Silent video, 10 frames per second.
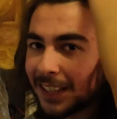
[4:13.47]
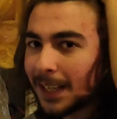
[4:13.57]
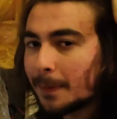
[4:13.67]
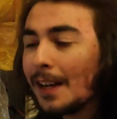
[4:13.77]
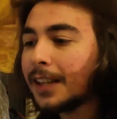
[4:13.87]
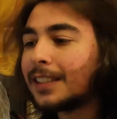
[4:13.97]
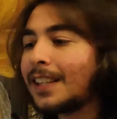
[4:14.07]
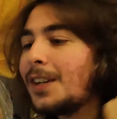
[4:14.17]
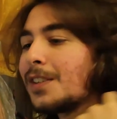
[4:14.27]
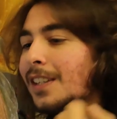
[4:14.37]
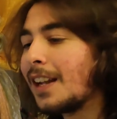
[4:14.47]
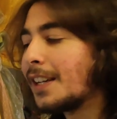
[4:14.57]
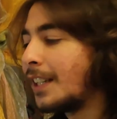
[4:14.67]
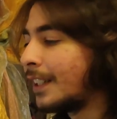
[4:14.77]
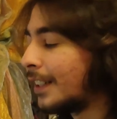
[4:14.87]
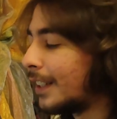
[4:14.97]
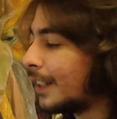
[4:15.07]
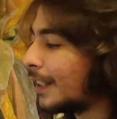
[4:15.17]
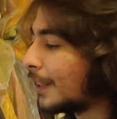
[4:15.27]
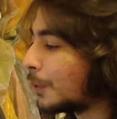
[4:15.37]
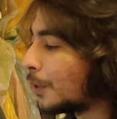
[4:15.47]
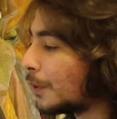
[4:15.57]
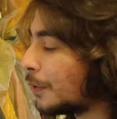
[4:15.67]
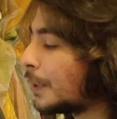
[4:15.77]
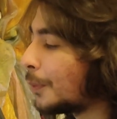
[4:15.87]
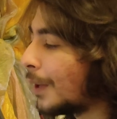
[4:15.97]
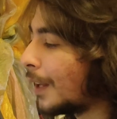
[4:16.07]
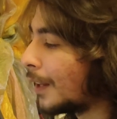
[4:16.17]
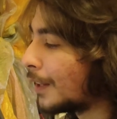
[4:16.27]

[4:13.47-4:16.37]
time, it sounds like it would fit well